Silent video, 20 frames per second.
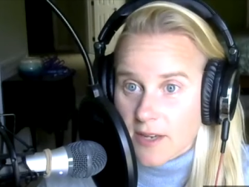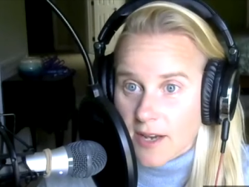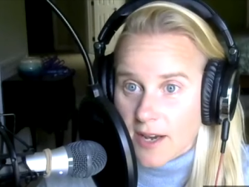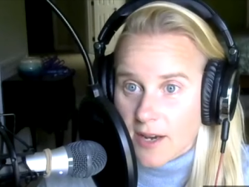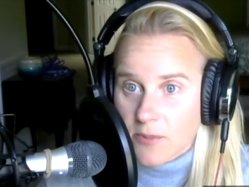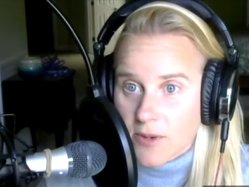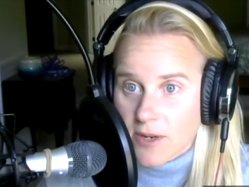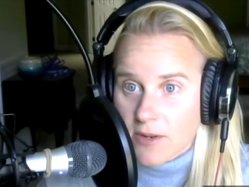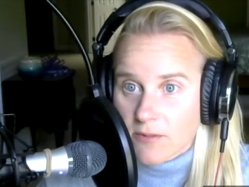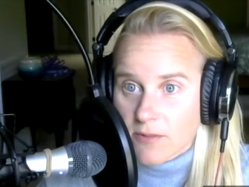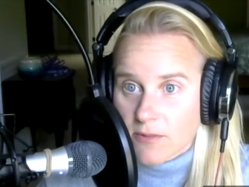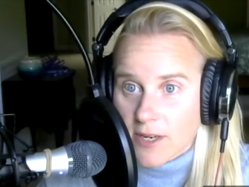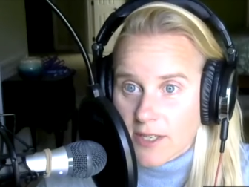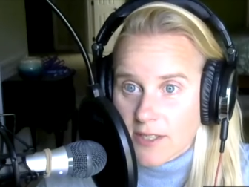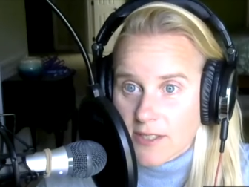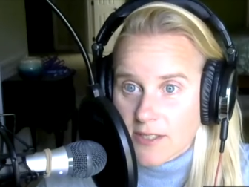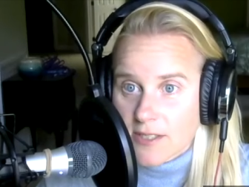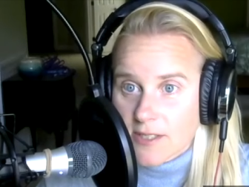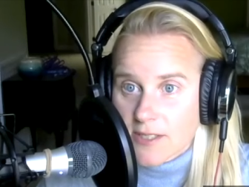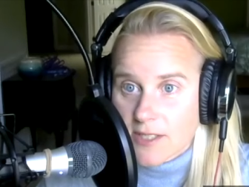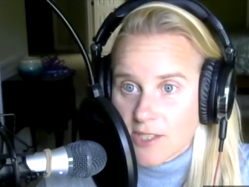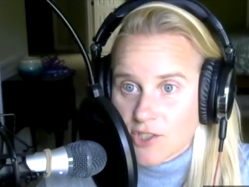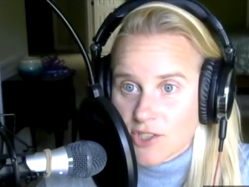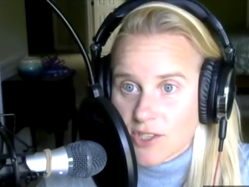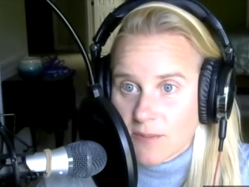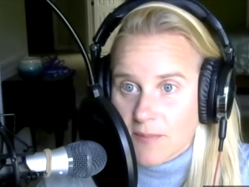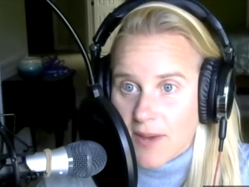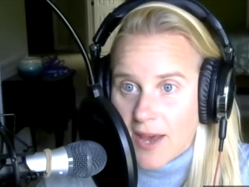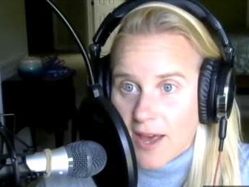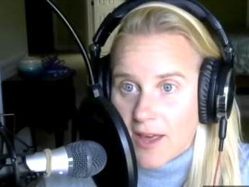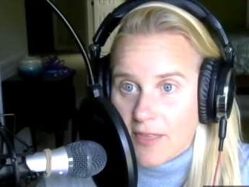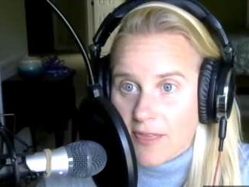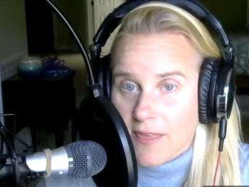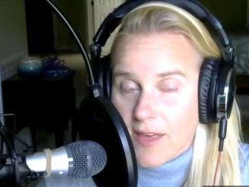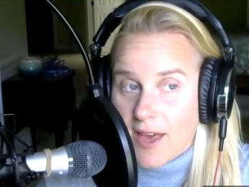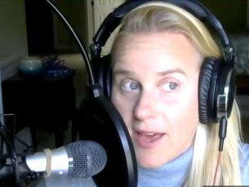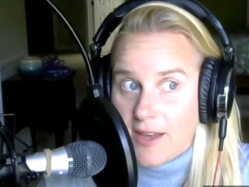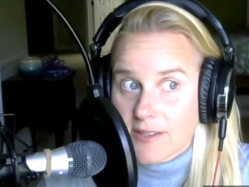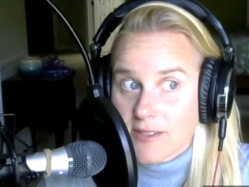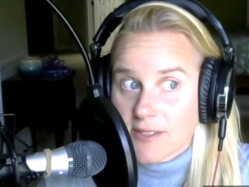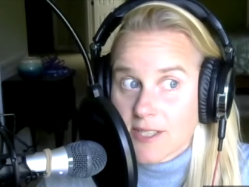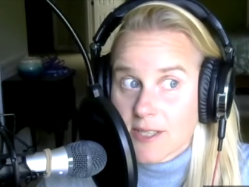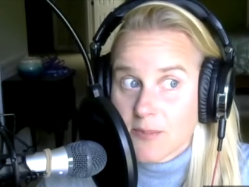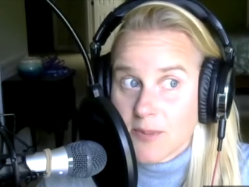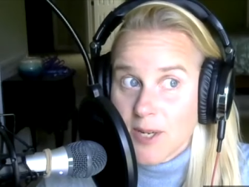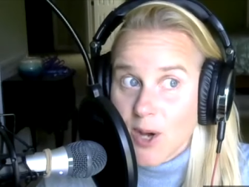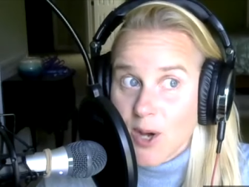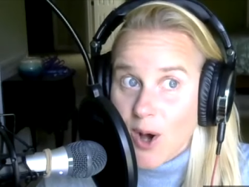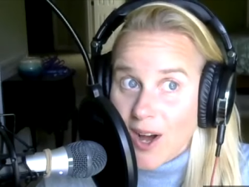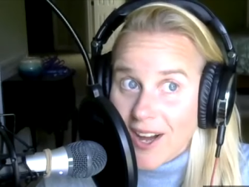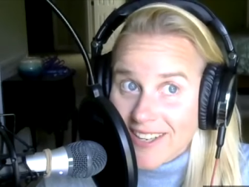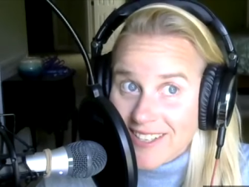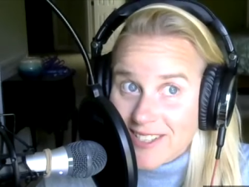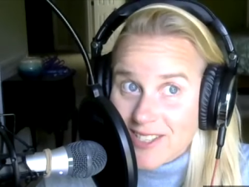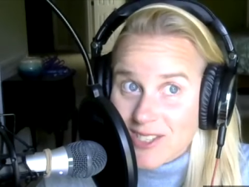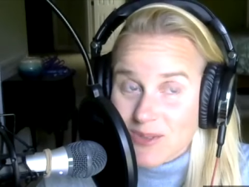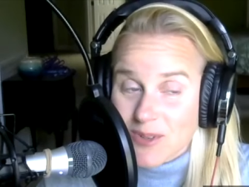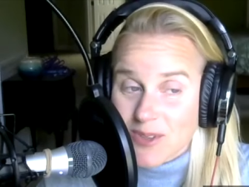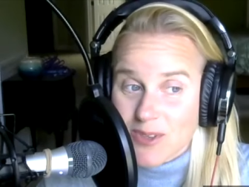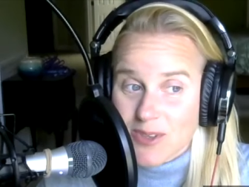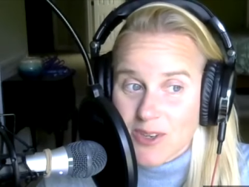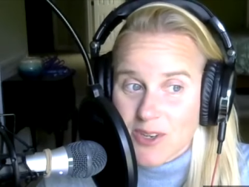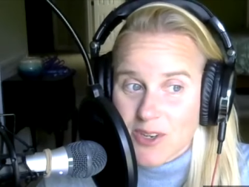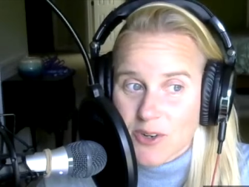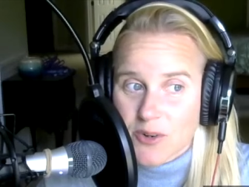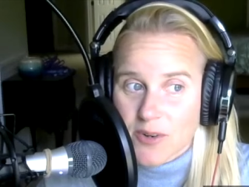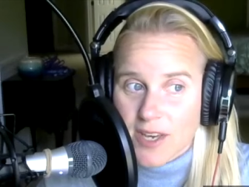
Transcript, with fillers: I went right into teaching math. And to be honest with you,